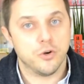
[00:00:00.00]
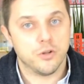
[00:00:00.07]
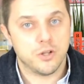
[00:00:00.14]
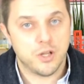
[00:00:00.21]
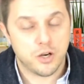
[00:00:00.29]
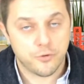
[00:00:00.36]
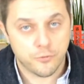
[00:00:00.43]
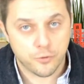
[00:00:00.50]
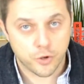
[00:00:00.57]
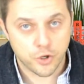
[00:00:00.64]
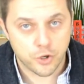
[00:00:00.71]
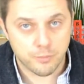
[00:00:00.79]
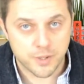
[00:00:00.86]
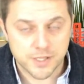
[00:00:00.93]
therefore
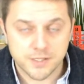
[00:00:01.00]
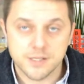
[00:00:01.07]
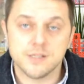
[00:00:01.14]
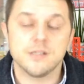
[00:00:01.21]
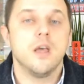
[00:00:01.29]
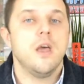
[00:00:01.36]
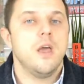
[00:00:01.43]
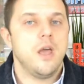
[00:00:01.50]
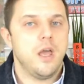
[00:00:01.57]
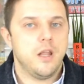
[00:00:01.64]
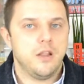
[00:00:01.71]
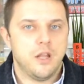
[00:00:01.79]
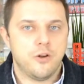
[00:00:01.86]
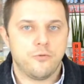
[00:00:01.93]
your business
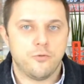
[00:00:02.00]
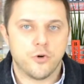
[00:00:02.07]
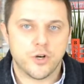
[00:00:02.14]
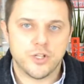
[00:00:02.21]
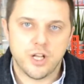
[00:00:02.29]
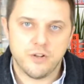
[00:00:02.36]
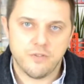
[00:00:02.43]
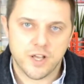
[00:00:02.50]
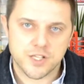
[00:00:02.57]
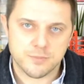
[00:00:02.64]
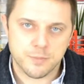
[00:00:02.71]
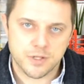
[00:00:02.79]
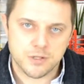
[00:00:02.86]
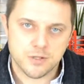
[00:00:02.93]
and therefore the
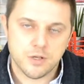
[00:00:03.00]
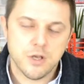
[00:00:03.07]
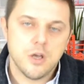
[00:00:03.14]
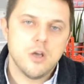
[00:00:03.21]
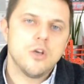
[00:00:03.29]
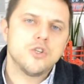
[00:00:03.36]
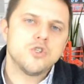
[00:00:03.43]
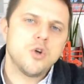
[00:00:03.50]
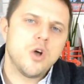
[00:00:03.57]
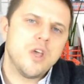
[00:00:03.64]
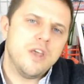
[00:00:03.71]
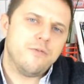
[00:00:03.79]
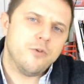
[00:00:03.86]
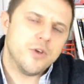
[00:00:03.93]
investment. So
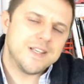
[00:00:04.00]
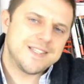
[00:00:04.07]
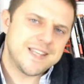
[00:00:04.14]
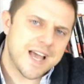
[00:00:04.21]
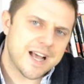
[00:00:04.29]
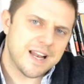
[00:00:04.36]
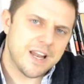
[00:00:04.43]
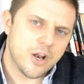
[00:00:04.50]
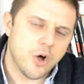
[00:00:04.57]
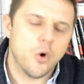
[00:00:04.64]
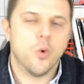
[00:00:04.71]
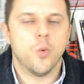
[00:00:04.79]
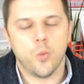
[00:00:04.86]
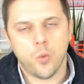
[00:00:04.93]
if you exactly know
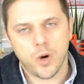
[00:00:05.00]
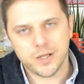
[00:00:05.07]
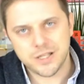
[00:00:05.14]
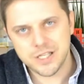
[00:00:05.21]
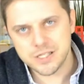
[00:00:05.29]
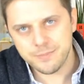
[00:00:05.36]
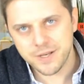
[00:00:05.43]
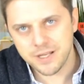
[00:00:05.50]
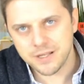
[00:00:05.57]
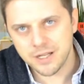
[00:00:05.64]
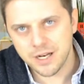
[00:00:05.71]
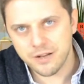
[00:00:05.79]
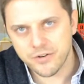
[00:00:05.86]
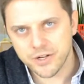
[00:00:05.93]
what is being
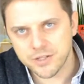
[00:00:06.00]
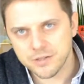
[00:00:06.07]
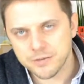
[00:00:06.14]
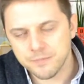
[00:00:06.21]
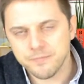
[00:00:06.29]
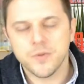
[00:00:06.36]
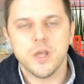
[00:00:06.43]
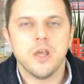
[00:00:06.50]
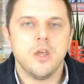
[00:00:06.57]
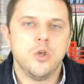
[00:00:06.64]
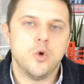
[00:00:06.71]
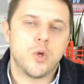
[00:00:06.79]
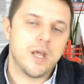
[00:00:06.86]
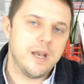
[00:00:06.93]
delivered,
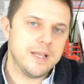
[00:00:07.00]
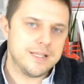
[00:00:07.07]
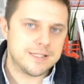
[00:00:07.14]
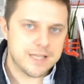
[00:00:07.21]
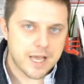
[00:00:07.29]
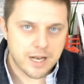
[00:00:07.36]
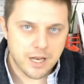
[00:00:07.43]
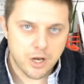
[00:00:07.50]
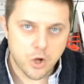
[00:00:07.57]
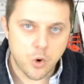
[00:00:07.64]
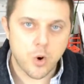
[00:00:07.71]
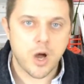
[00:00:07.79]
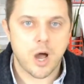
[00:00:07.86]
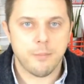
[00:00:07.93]
you can exactly know
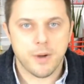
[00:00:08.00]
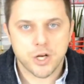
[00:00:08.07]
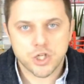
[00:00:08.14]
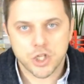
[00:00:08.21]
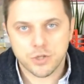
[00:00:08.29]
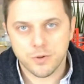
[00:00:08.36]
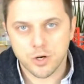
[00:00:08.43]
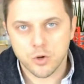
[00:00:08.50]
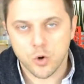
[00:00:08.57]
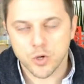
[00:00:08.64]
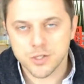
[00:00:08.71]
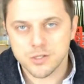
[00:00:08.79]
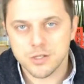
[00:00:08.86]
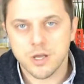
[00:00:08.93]
how much it will
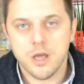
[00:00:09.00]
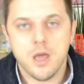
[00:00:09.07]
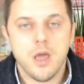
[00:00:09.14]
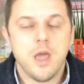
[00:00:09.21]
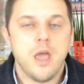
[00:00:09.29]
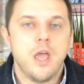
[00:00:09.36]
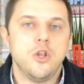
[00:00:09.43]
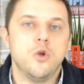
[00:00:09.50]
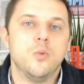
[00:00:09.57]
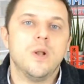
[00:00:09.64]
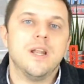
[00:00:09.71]
cost, and you will